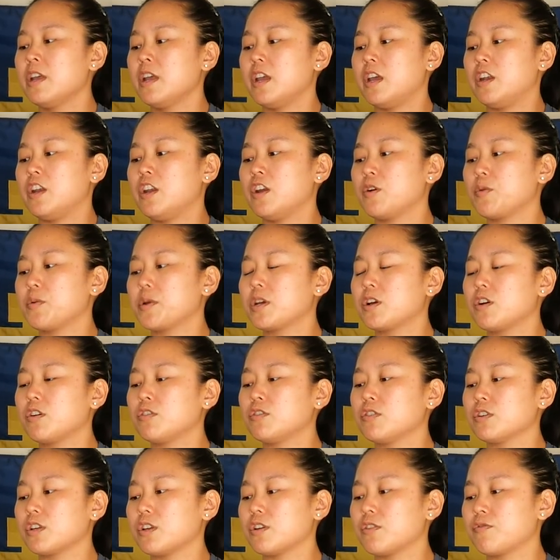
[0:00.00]
And here we go
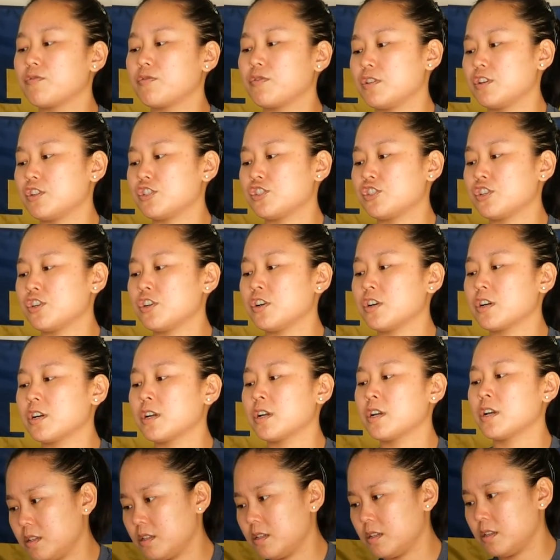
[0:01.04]
looking for the
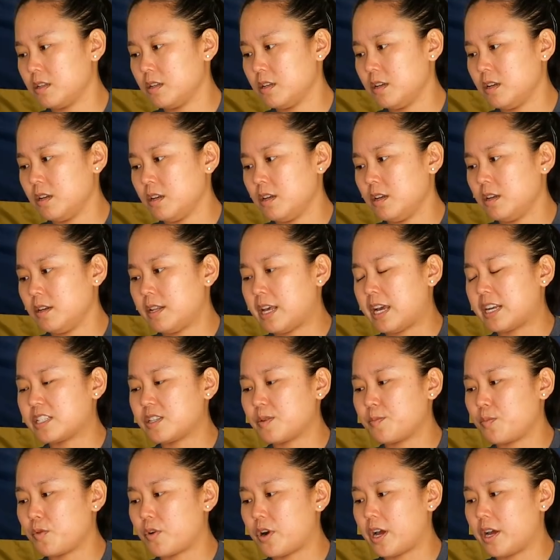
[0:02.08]
jerk. Takes
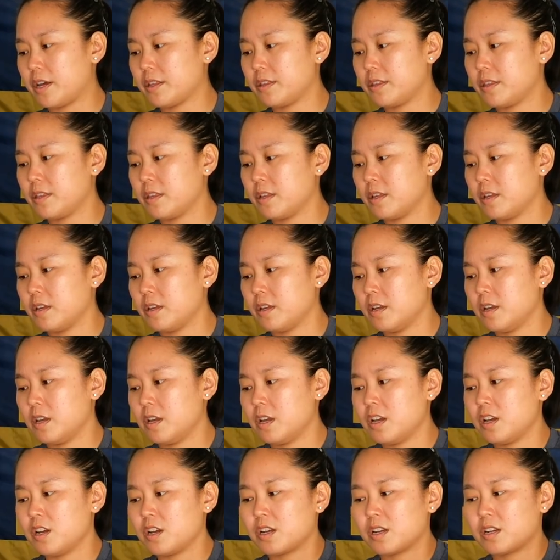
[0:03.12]
a breath.
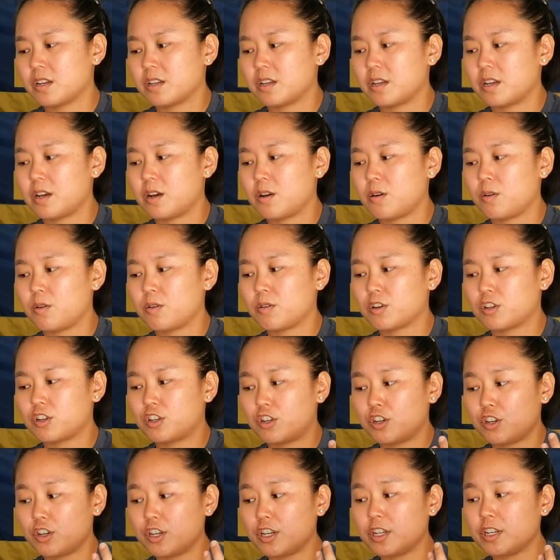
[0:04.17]

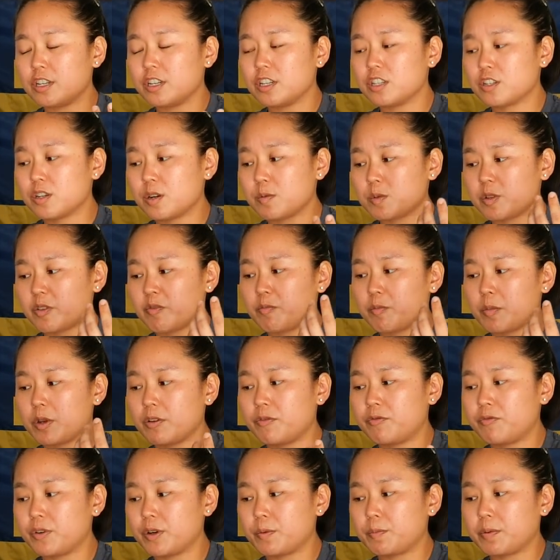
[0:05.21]
Good in terms of
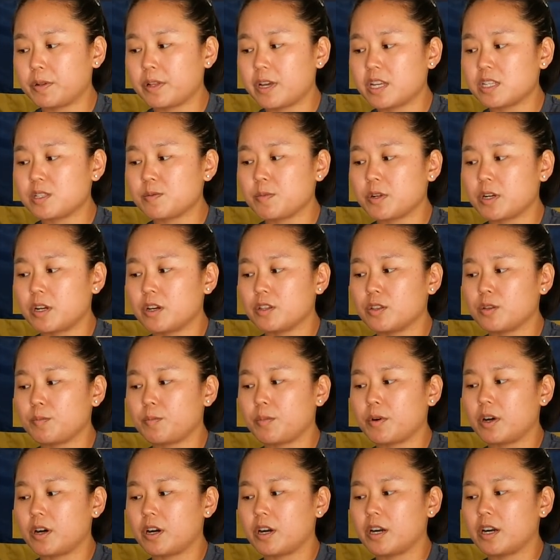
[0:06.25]
midfoot placement on the
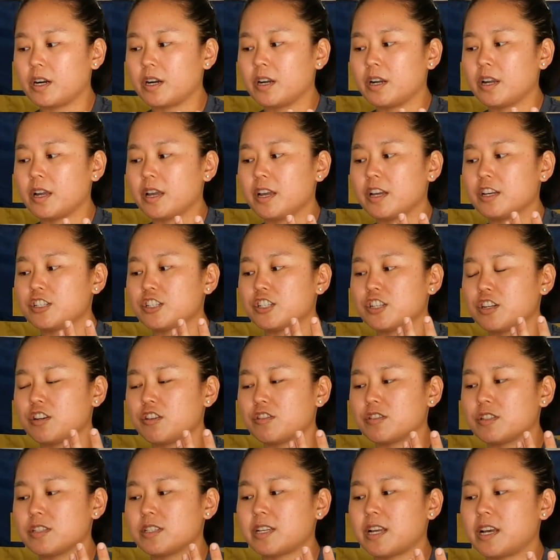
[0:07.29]
bar. And she
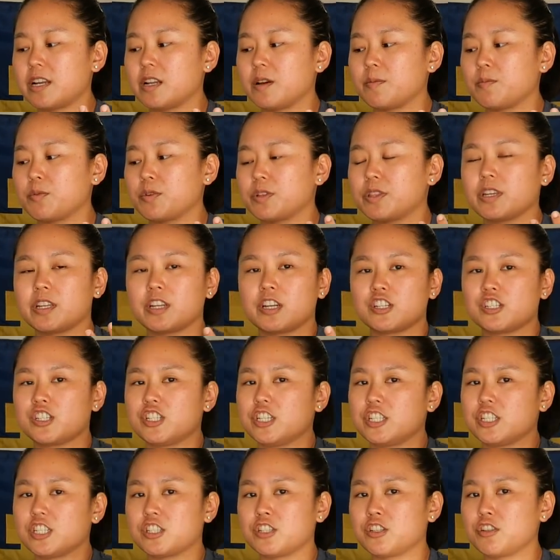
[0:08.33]
goes to stand up with it and
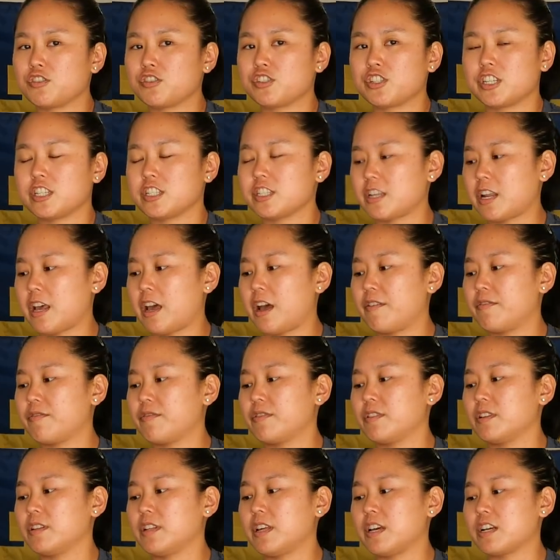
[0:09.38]
she just knows she doesn't
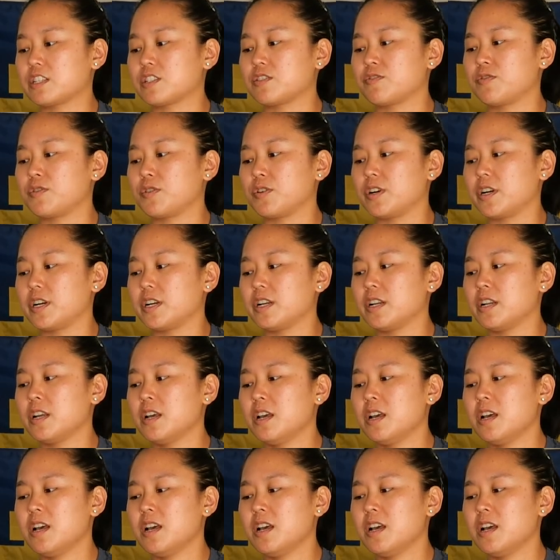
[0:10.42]
have the legs for it.